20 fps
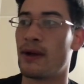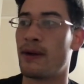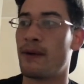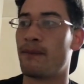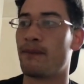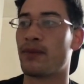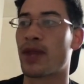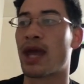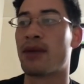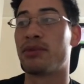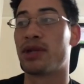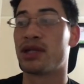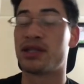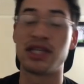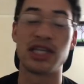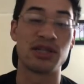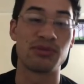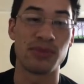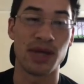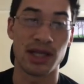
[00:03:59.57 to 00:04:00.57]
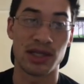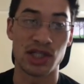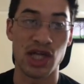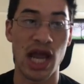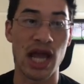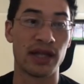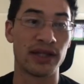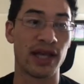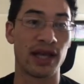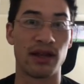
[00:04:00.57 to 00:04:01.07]
I'm going to teach my
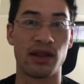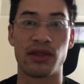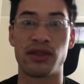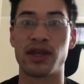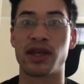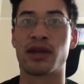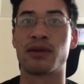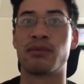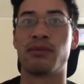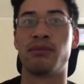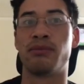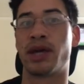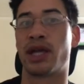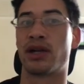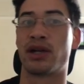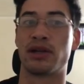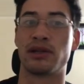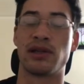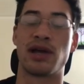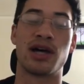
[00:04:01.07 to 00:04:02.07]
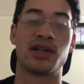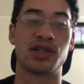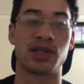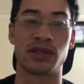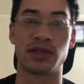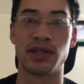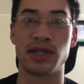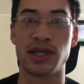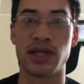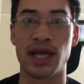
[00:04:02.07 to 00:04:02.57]
child how to think better
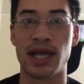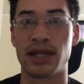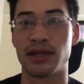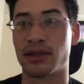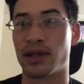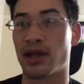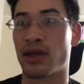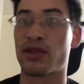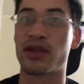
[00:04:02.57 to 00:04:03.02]
logically and think